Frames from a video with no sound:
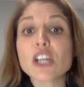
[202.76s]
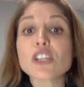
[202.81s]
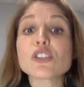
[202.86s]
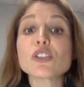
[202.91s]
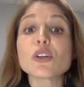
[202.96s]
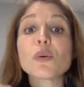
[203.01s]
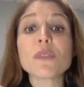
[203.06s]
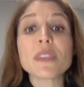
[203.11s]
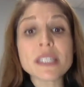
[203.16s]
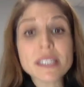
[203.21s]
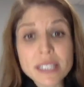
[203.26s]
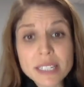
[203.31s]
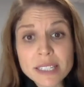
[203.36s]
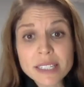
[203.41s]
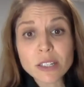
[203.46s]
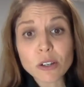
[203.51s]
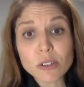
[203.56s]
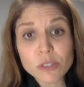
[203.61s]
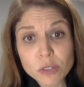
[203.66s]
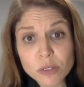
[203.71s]
So this
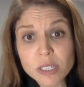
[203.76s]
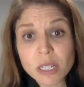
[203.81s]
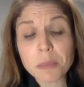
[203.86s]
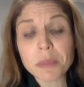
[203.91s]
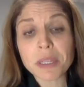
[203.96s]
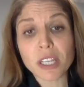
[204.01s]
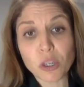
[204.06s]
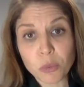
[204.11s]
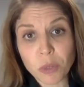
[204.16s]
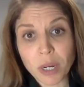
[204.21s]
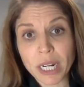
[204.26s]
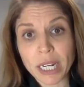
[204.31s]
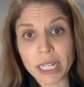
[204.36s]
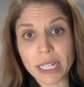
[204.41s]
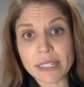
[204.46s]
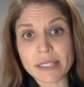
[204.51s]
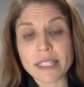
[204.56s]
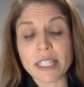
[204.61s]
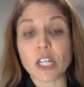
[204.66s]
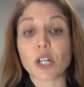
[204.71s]
is also something you want to
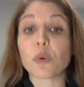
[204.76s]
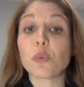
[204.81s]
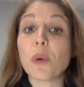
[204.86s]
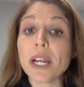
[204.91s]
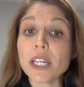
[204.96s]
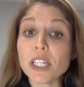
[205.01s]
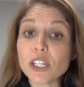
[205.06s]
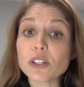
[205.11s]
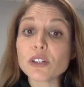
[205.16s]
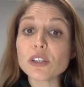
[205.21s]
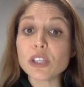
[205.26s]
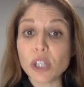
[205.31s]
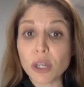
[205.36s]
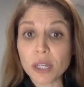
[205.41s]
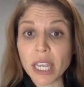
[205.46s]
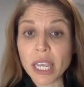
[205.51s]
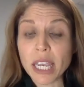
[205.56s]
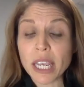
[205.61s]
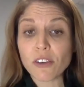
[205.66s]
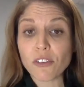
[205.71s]
consider. When you're
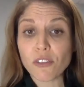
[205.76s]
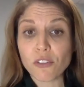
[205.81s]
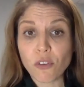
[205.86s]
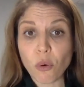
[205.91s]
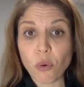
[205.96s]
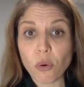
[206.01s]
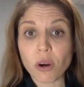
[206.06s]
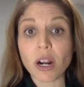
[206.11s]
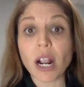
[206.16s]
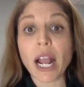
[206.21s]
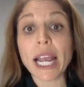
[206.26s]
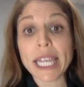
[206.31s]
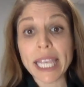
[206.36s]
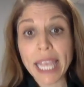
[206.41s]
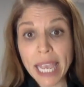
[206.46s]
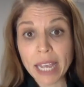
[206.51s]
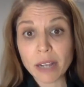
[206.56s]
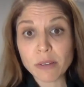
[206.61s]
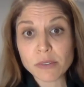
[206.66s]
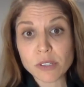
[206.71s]
looking for a
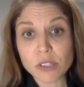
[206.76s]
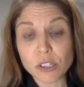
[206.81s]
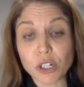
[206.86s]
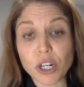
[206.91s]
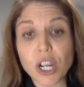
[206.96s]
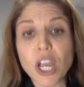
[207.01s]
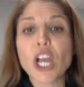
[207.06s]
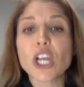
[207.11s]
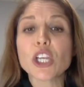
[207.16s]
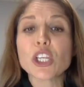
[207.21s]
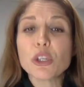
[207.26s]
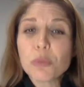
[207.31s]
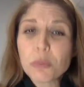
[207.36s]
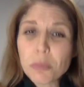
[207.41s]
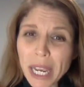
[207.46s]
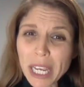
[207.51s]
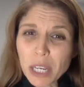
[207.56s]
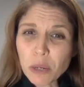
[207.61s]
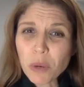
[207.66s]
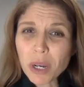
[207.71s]
counselor, you
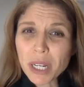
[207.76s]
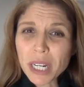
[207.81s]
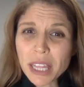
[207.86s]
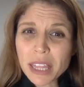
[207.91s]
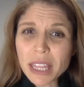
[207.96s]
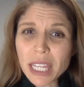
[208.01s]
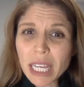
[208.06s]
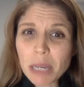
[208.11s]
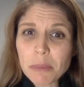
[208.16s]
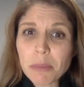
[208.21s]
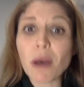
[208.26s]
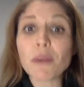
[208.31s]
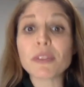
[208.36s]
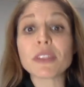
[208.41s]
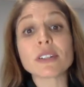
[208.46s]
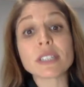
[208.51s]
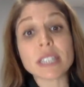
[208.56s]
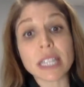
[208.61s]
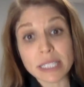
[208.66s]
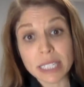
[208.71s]
might want to think about
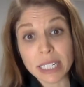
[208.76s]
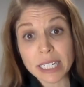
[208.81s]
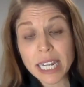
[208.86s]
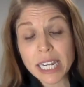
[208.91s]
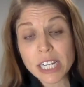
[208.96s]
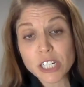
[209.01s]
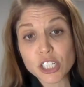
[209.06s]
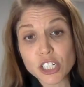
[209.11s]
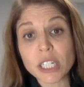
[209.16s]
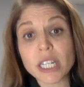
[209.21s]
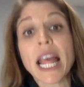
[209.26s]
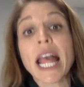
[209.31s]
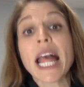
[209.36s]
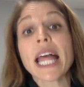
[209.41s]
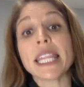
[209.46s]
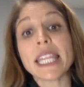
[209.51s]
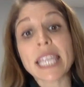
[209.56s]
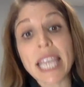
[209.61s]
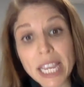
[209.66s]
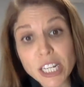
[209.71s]
their designation,
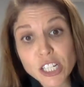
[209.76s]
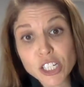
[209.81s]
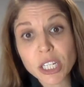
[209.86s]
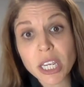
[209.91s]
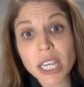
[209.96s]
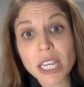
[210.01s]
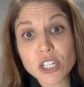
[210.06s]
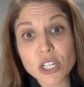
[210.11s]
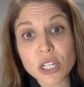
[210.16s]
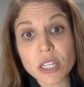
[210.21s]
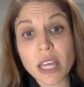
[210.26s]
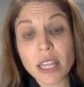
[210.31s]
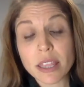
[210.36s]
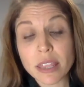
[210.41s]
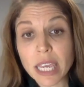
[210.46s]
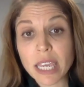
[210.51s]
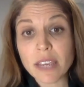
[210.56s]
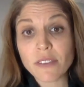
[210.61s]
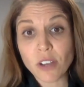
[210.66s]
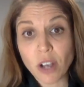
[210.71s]
the education that
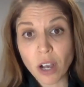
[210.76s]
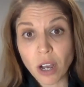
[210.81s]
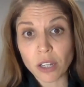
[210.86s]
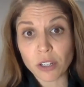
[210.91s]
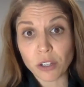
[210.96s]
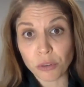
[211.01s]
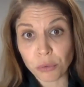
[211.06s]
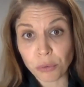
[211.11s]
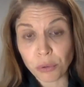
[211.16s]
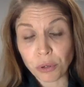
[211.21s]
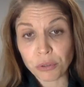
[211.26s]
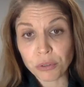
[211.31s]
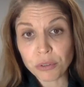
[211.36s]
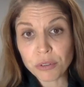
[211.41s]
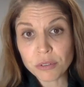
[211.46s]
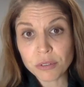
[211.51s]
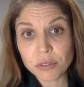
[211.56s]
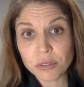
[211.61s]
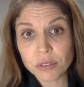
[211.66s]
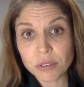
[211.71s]
they've gone
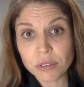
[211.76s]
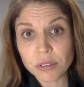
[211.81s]
through,